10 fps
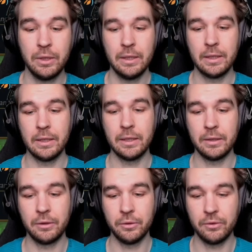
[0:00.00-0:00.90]

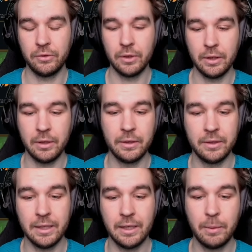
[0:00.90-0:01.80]
because
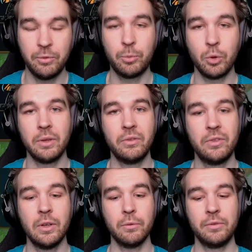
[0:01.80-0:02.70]
the Eclipse proc
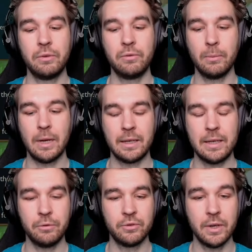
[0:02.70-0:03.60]
itself gives you a Black
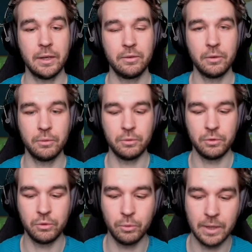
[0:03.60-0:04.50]
Cleaver stack, so
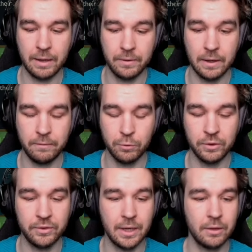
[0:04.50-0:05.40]
you will have that fully
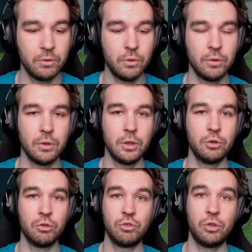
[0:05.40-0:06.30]
stacked on
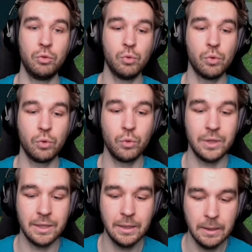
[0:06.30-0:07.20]
just Q auto
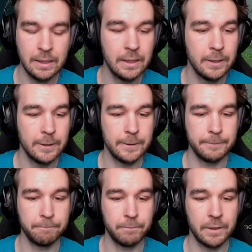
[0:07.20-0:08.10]
E.
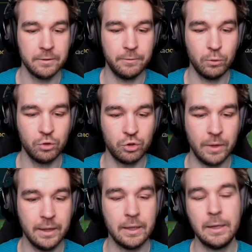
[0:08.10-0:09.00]
That's a full shred,